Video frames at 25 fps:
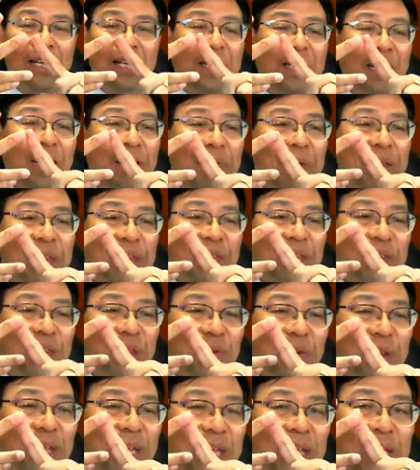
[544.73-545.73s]
Level
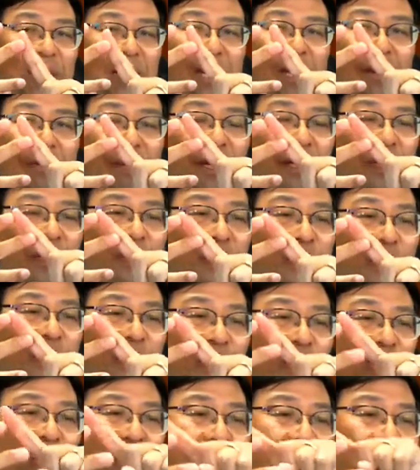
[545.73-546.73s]
3, level
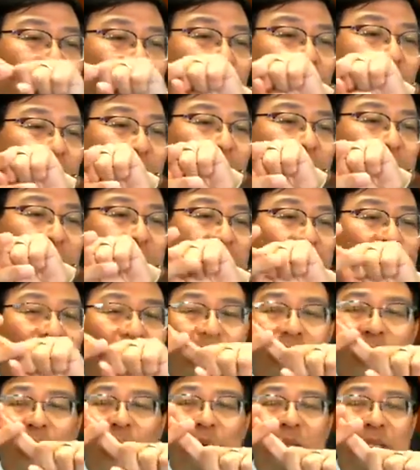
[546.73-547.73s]
2, level 1, we
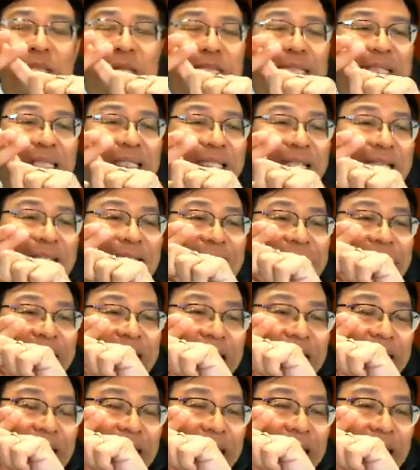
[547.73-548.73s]
call this as a
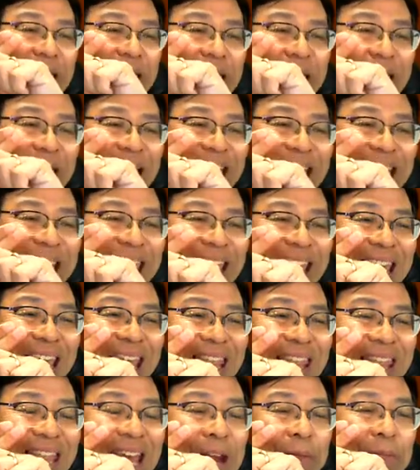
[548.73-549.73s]
skilled.
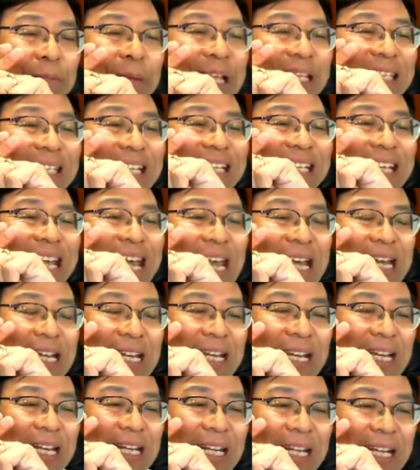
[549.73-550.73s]
That means that
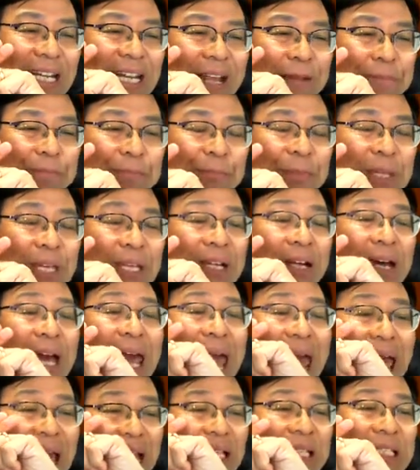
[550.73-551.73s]
technically,
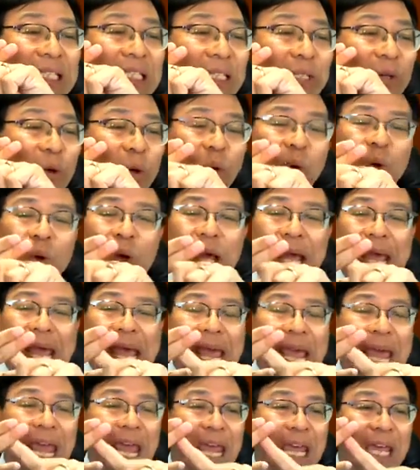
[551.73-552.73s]
NSCO,
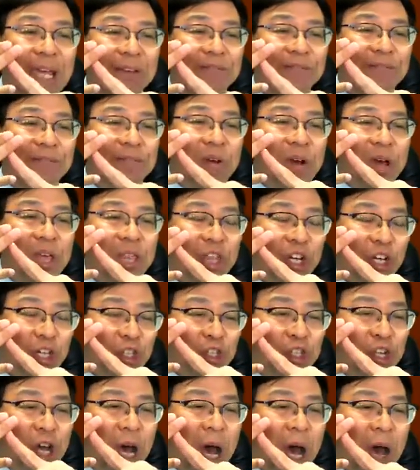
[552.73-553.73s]
if the
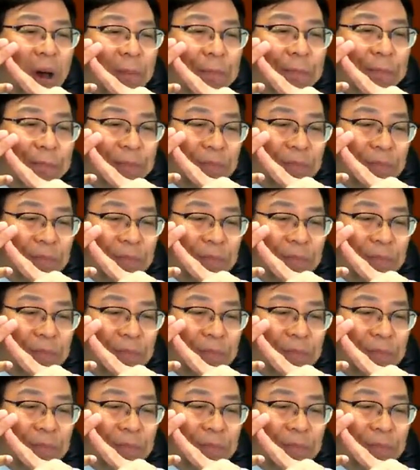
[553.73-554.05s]
job